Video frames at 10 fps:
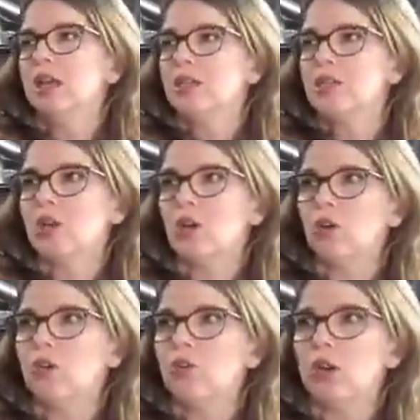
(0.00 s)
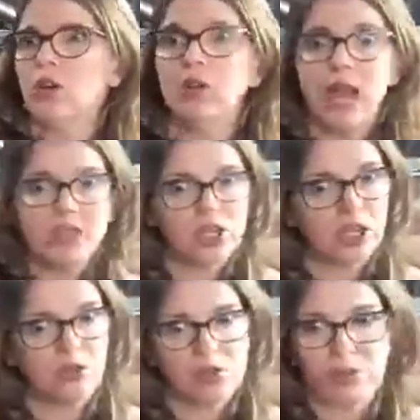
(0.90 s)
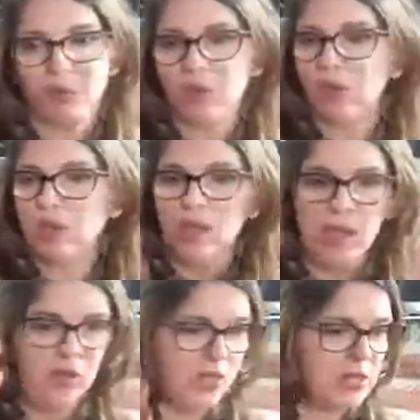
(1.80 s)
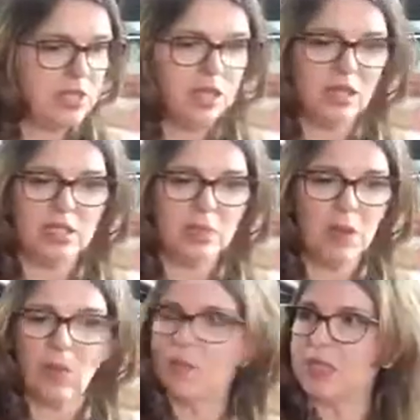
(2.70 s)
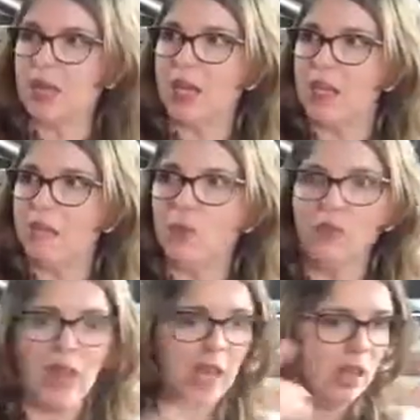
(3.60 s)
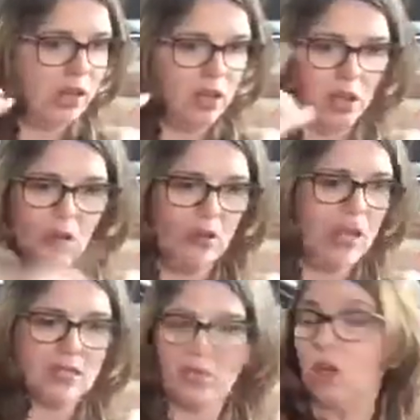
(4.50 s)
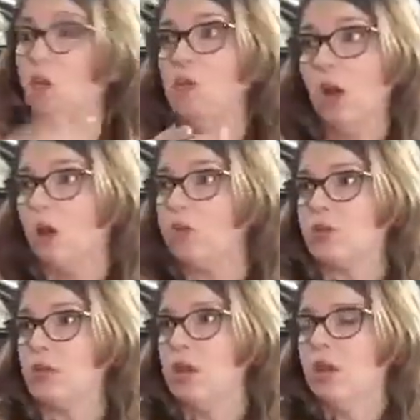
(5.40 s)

So, you know, last year it was my book. This year it's my website and moving. You know, next year, who knows?